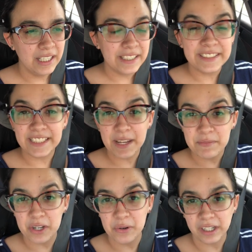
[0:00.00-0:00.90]
know. Same
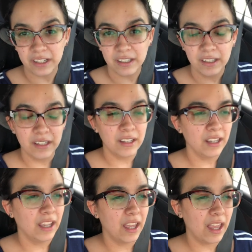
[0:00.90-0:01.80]
token,
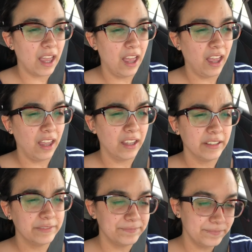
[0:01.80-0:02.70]

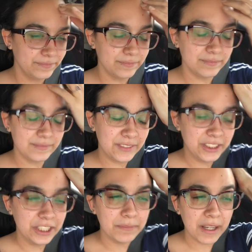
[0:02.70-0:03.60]
uh,
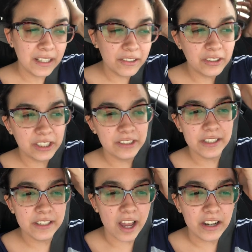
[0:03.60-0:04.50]
took my little girl
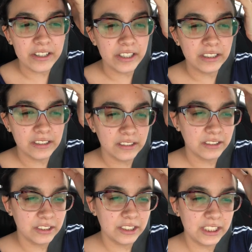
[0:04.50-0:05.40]
to the doctor.
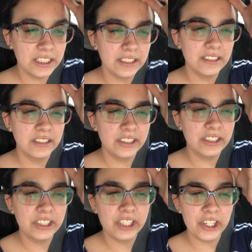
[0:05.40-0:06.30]
She is
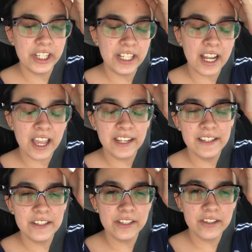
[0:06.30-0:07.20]
39
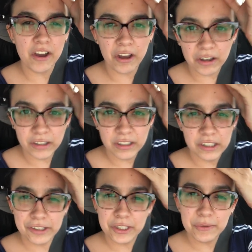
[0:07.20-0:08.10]
inches tall.
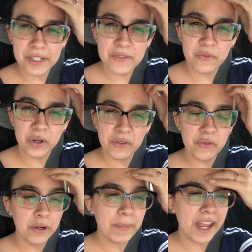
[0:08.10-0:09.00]
She weighs
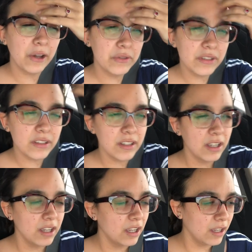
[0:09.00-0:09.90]
44
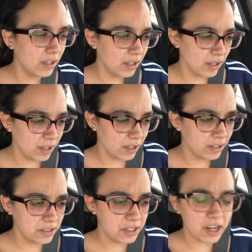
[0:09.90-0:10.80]

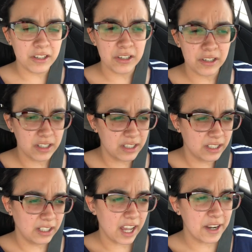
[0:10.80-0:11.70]
pounds. Doctor
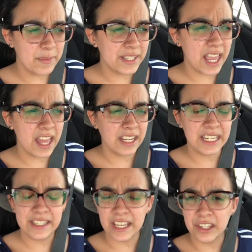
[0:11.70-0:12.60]
got upset.
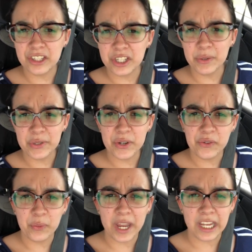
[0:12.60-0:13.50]
He said she was
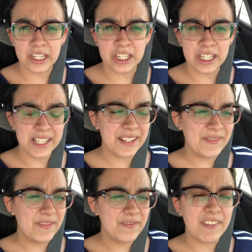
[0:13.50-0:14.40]
overweight. She is
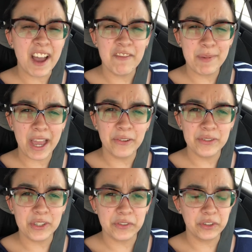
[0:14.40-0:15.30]
five
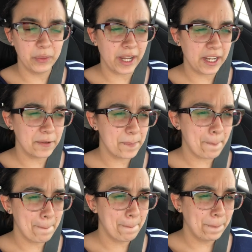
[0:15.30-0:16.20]
pounds overweight.
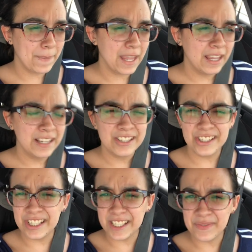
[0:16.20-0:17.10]

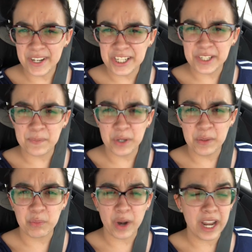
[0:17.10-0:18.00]
She just finished
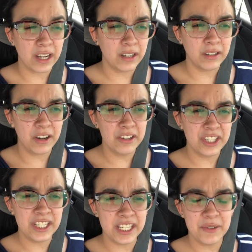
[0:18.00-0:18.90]
spring break. All
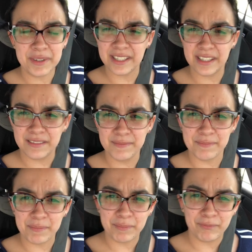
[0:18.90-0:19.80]
she did was
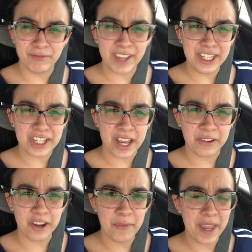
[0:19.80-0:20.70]
veg
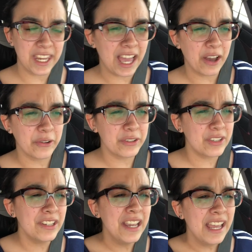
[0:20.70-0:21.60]
out on my couch.
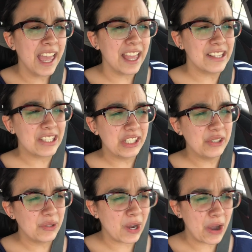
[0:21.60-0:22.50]
And
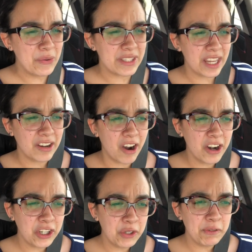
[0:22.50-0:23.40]
so I was like
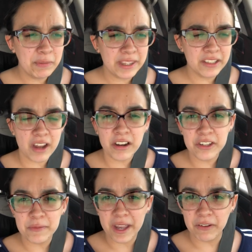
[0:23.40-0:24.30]
arguing with the
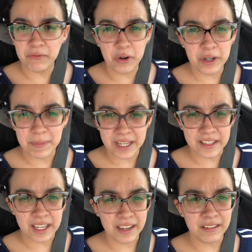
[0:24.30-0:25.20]
doctor back and forth
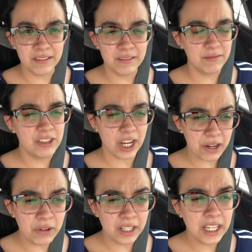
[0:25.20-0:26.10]
because I
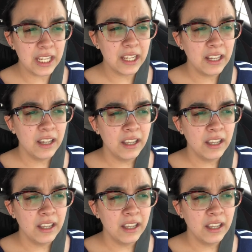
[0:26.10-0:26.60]
generally